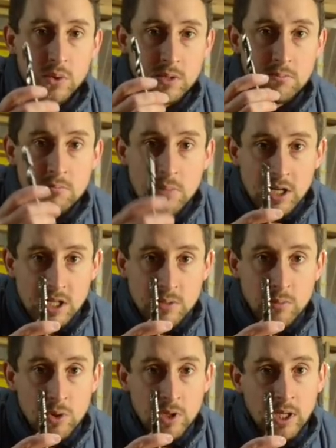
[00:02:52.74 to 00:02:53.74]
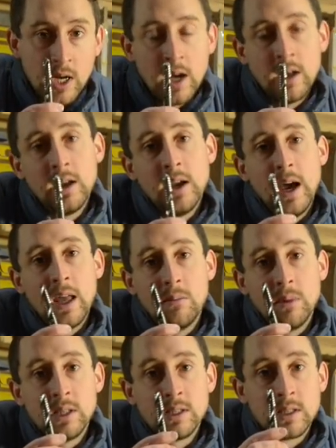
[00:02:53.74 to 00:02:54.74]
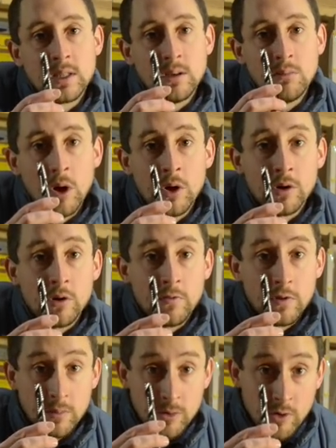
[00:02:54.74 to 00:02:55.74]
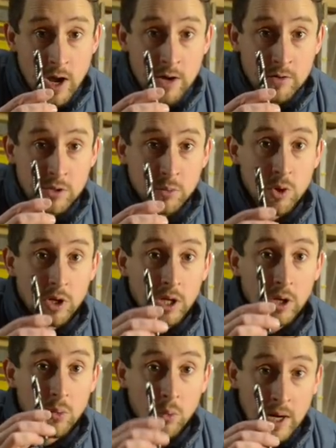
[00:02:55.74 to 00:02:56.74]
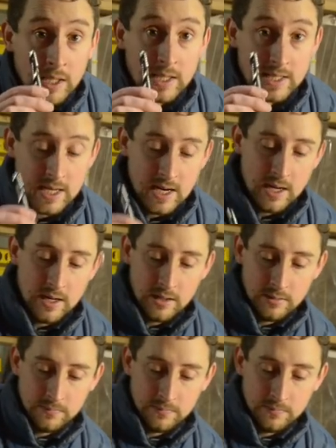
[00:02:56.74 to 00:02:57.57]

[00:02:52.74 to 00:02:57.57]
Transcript: you a much smoother cut, and it means the motor from your router is working way less hard.